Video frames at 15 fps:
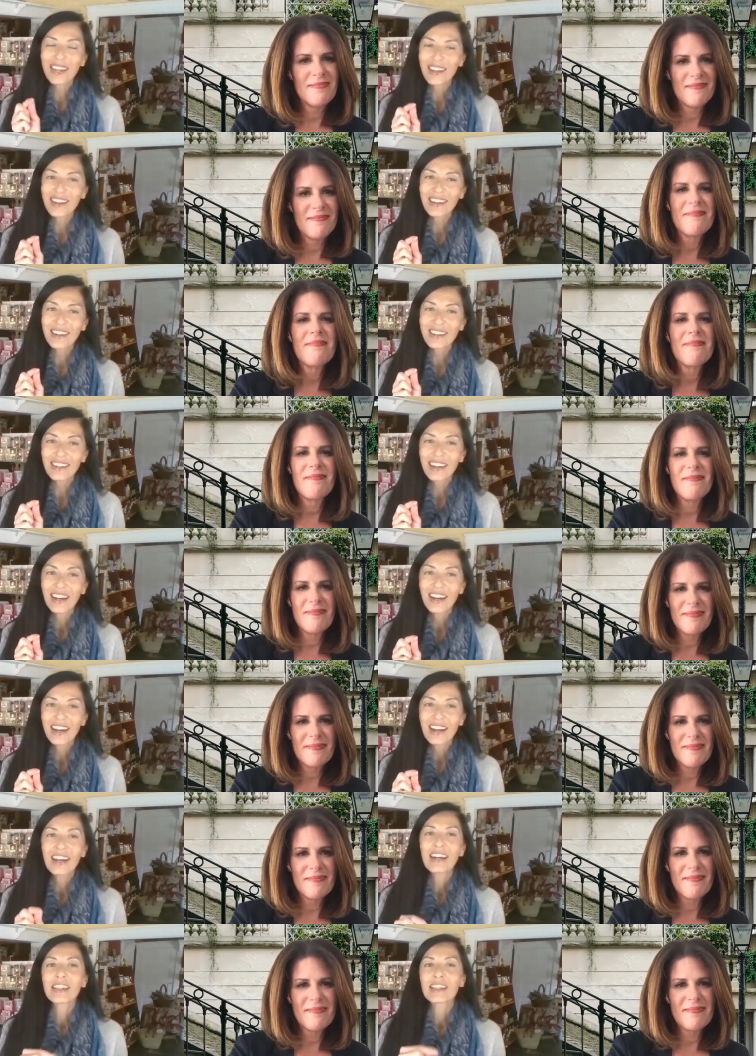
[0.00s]
Speaker 1: thing
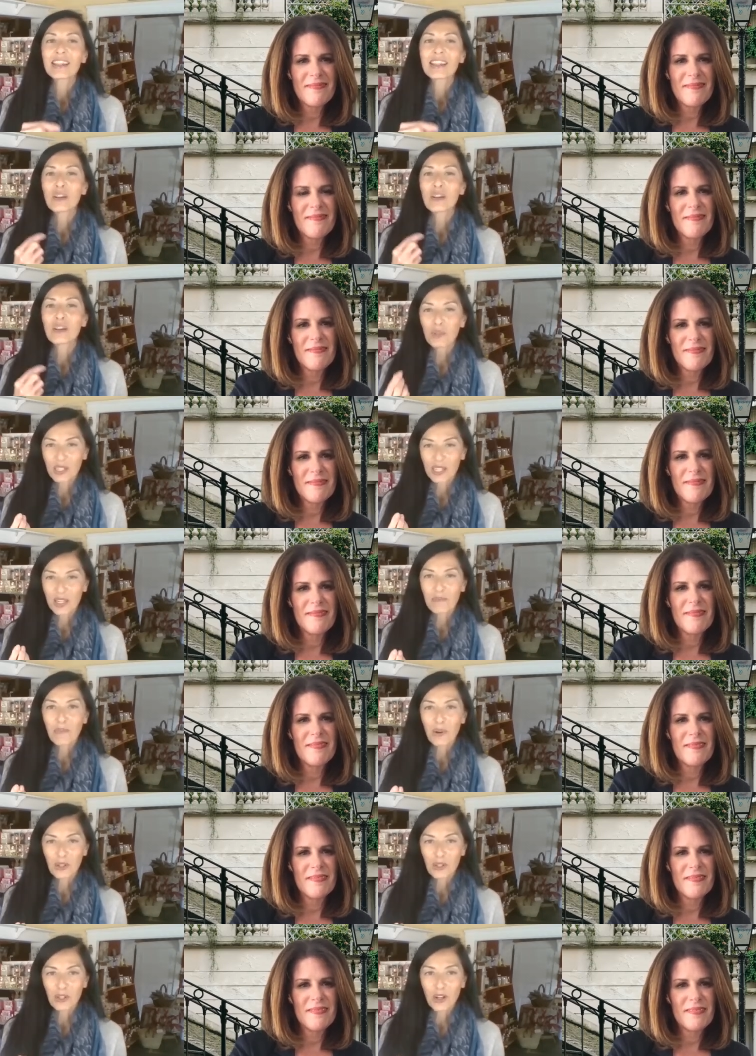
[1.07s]
that will keep
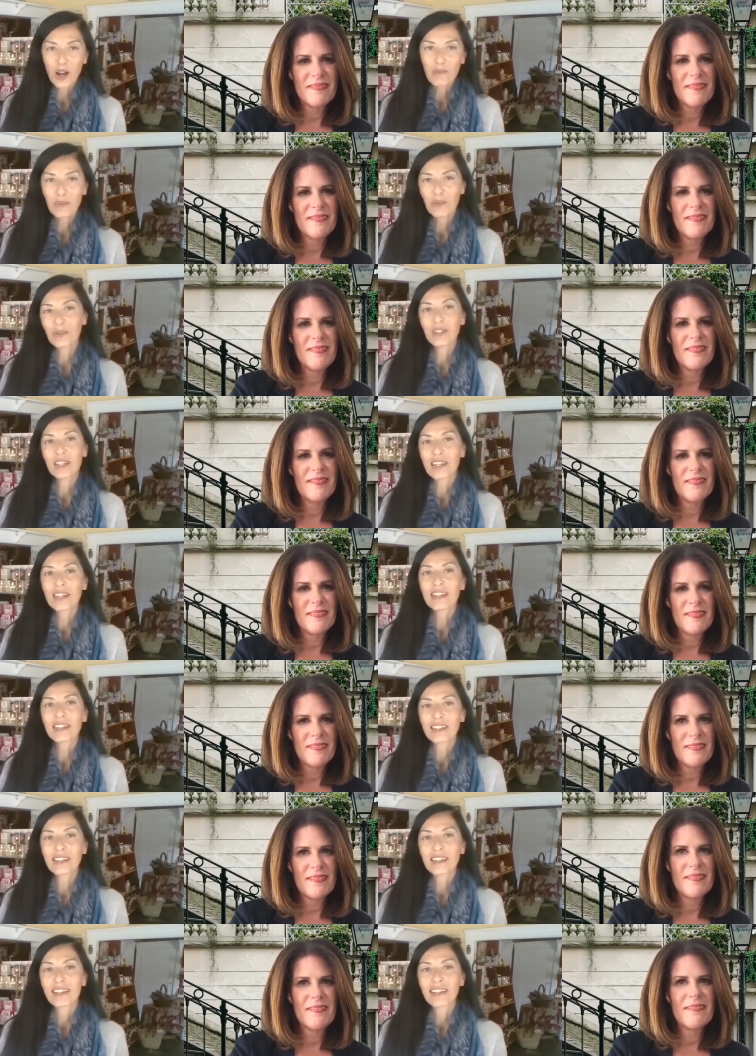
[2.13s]
our shop unique.
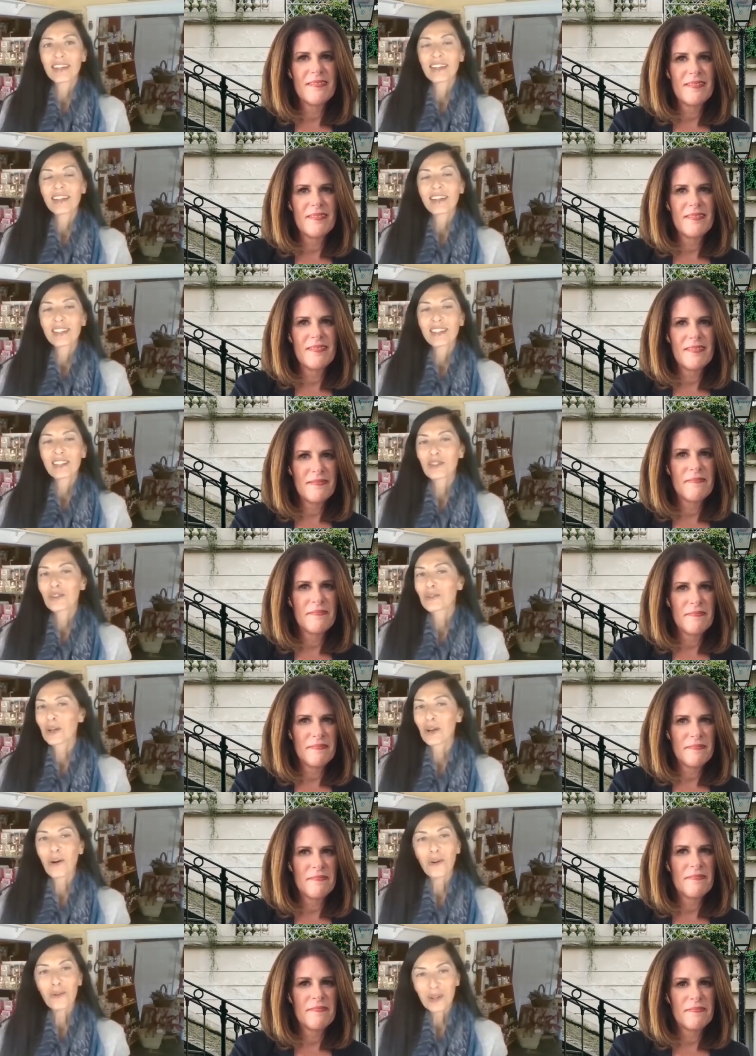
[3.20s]
So we
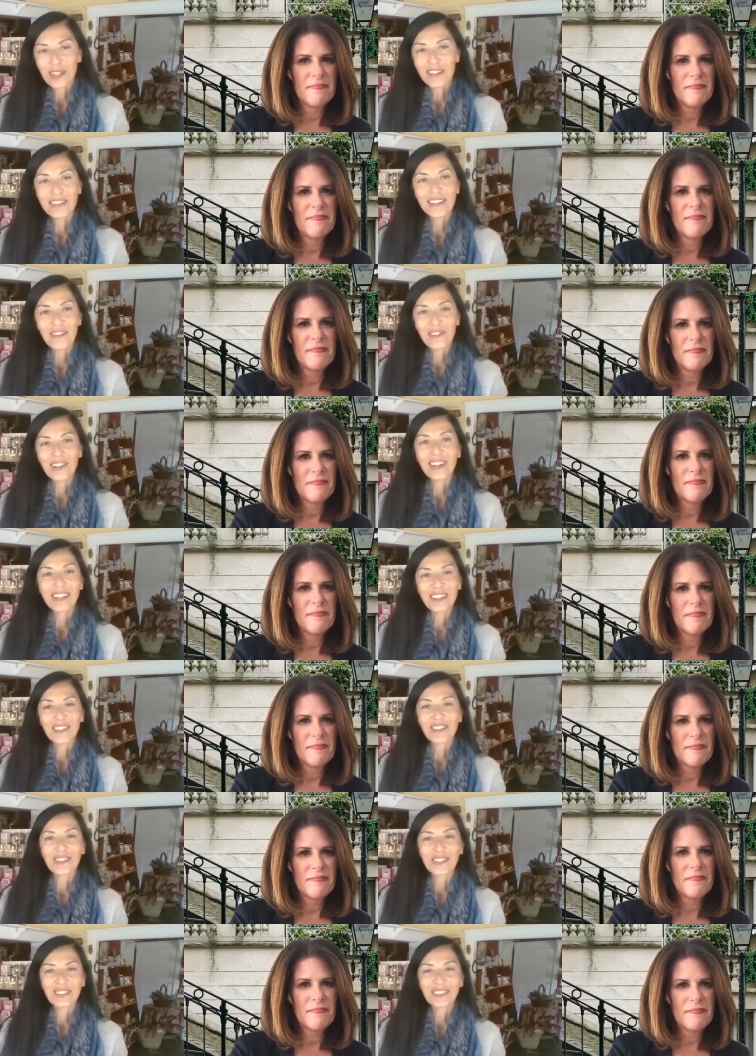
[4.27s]
always definitely, you
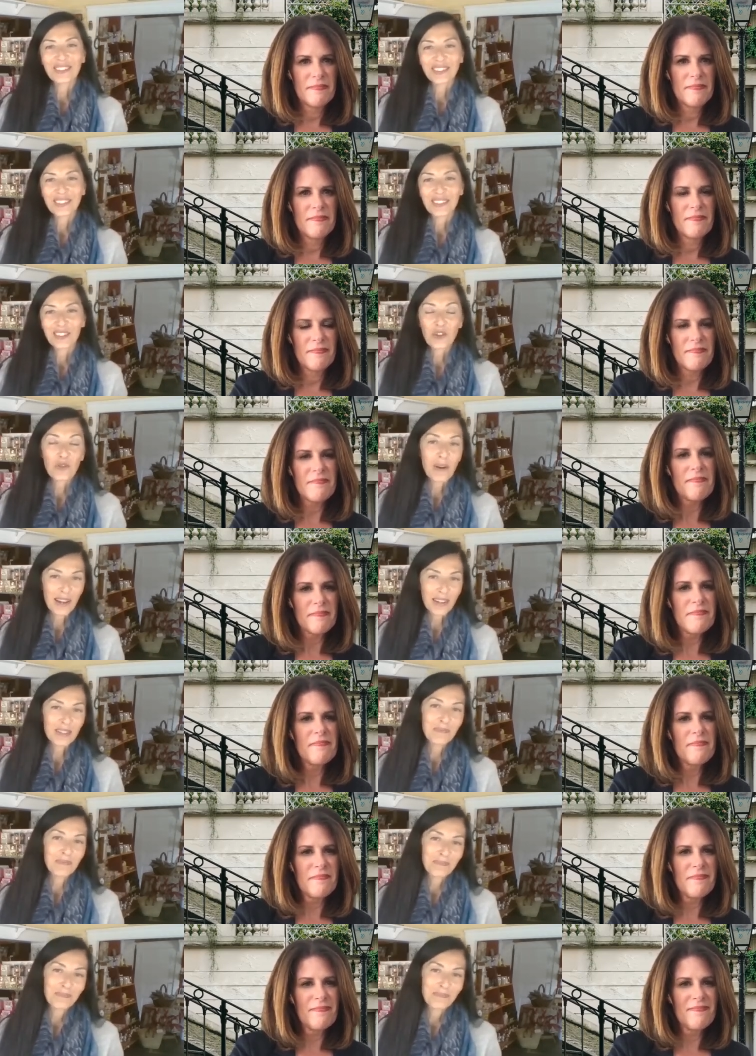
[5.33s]
know,
Speaker 2: go back.
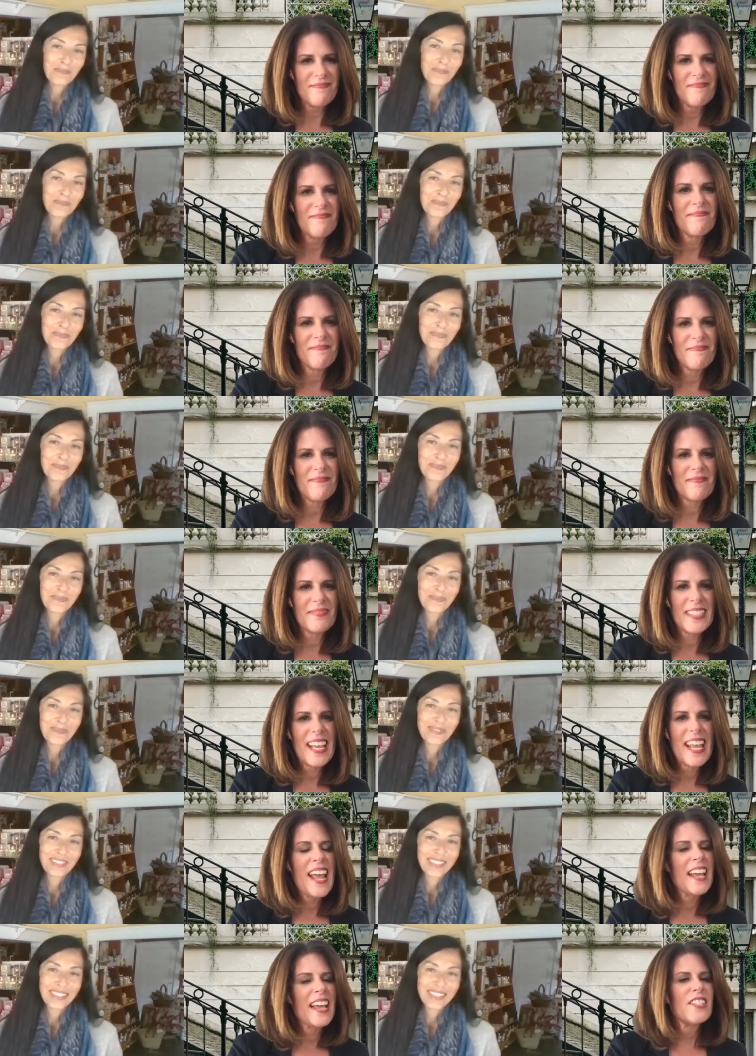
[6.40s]

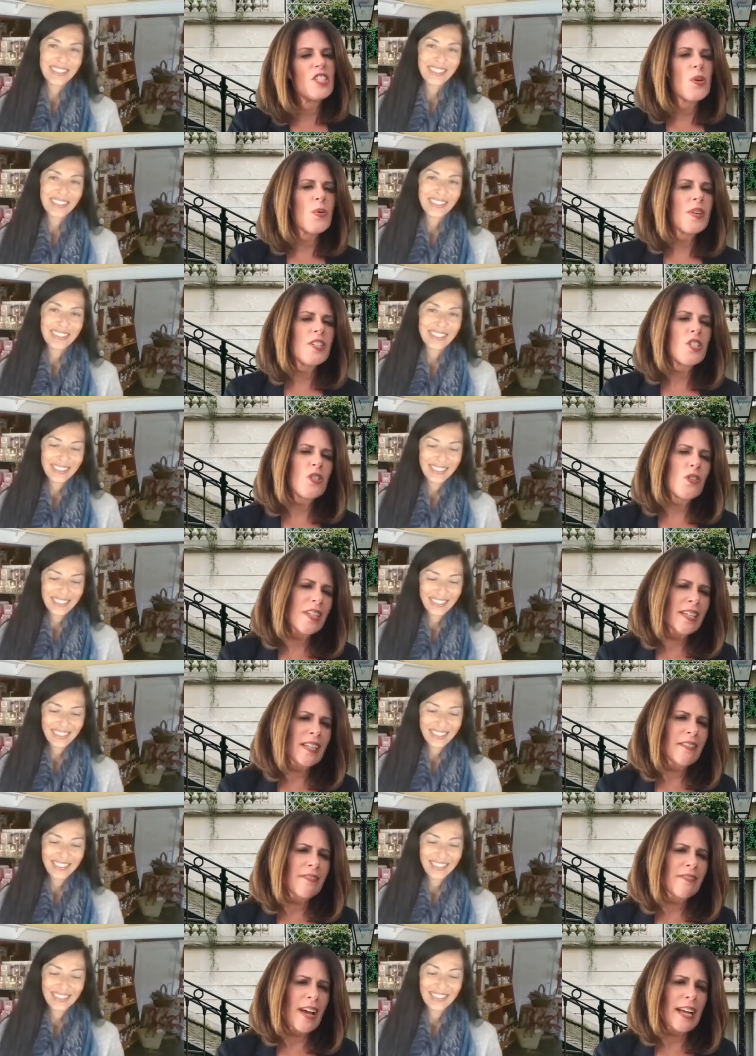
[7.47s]
So during
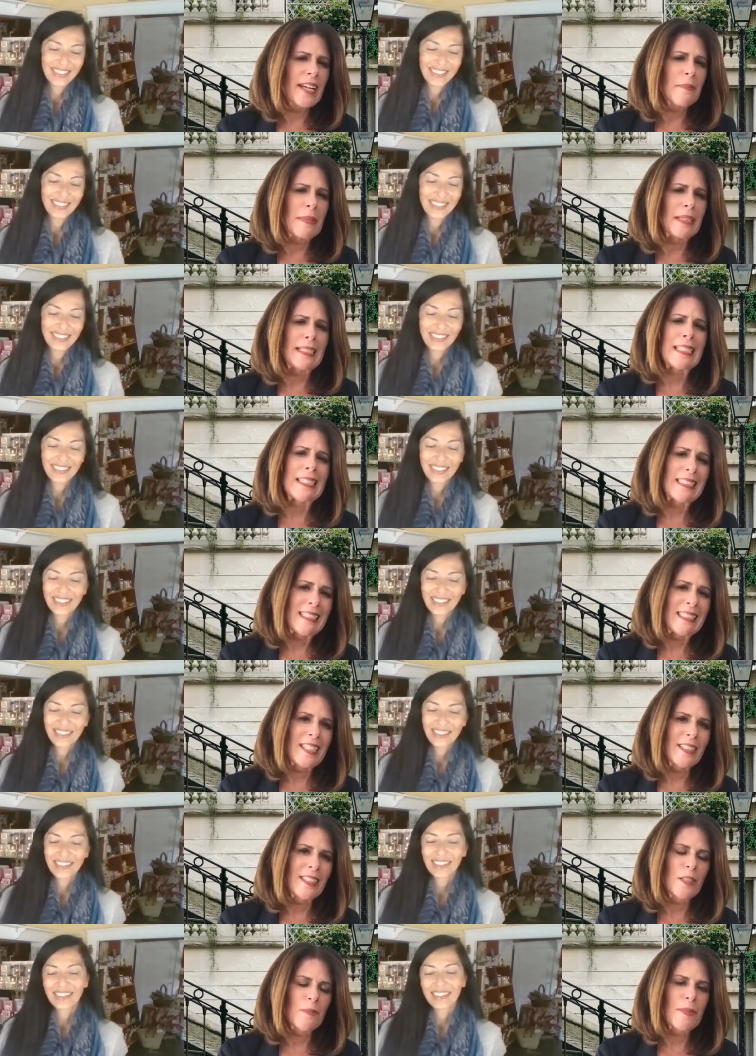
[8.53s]
confinement, it's a
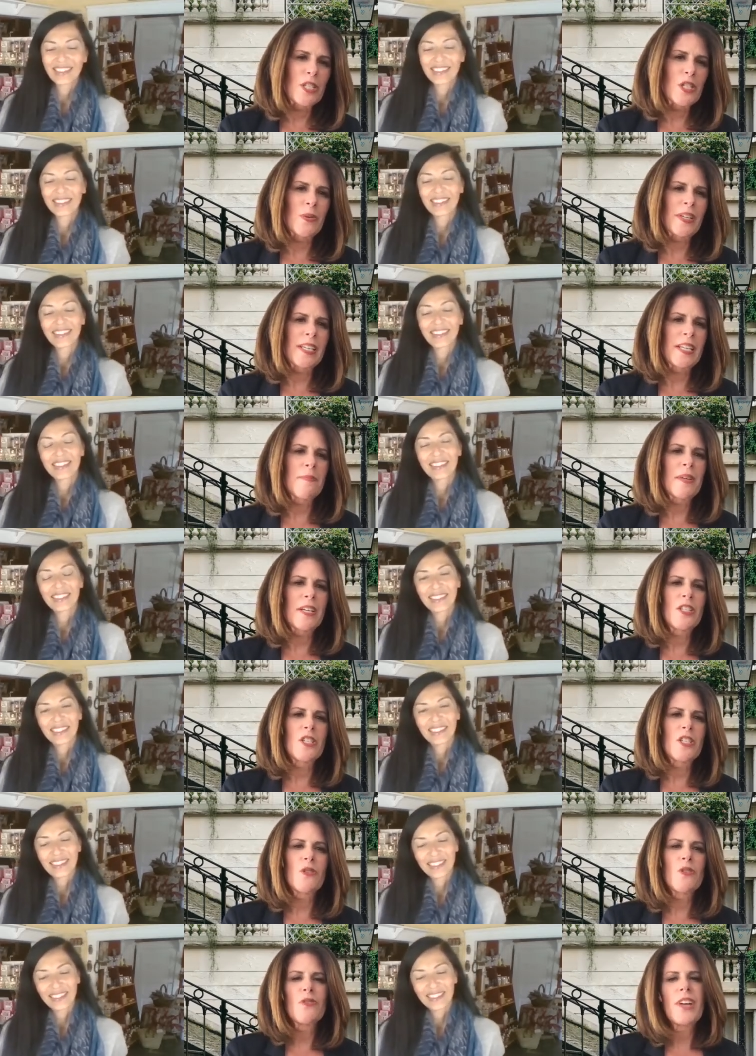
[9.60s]
little bit tricky, but
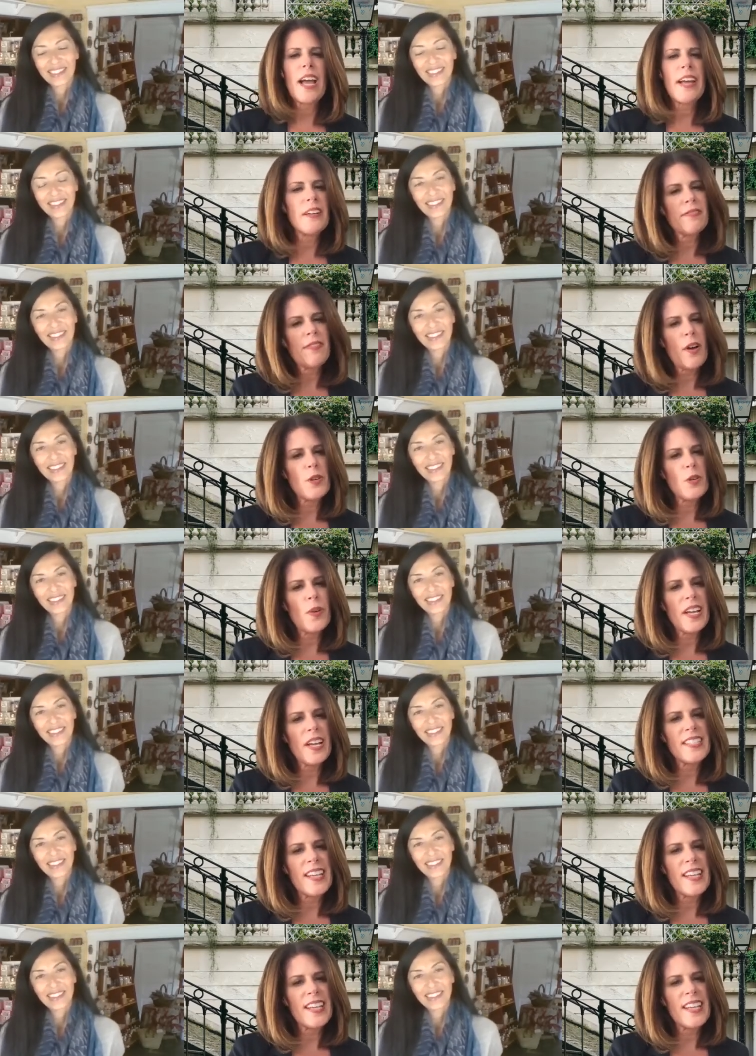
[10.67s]
you've kind of found a way to